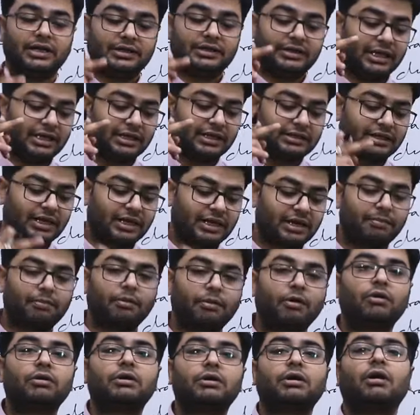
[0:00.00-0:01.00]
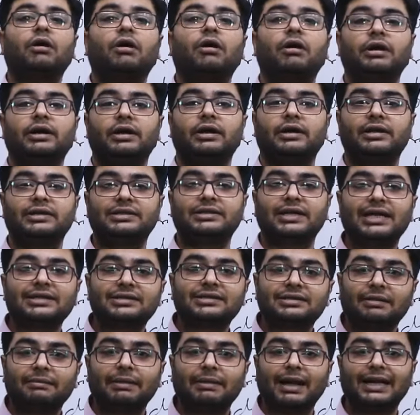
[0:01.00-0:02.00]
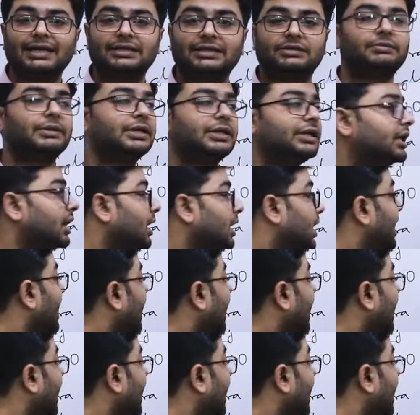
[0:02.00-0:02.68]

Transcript: There is a report on disaster management.